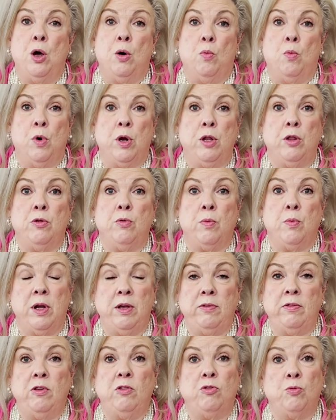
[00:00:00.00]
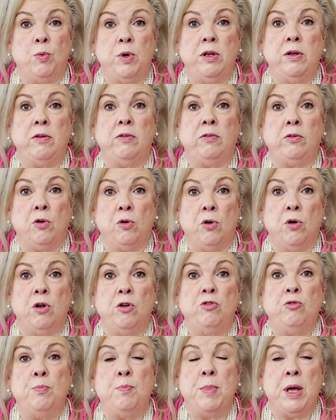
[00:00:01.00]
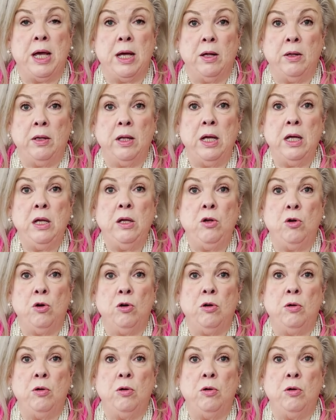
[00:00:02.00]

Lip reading: One of the reasons we discourage mailing